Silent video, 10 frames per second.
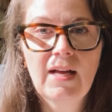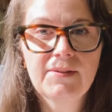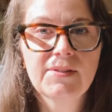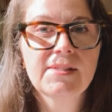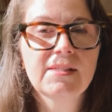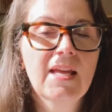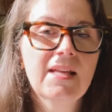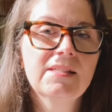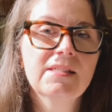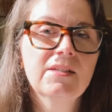
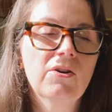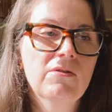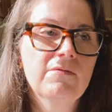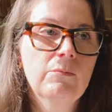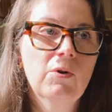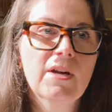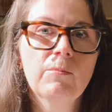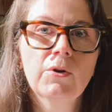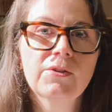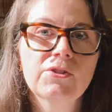understanding of what I
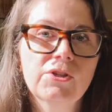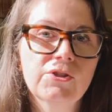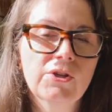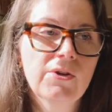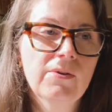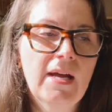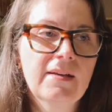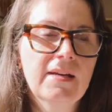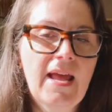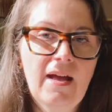wanted to do and
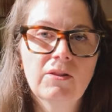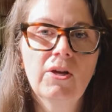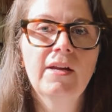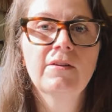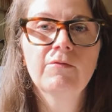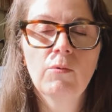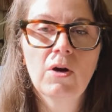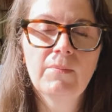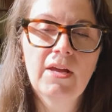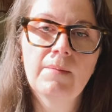an outline of
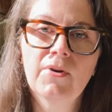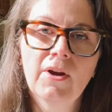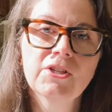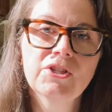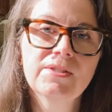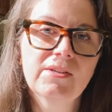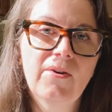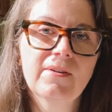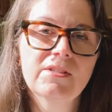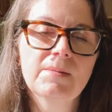what my approach is
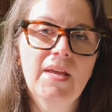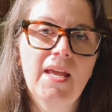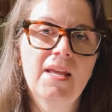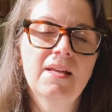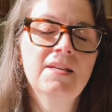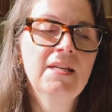going to be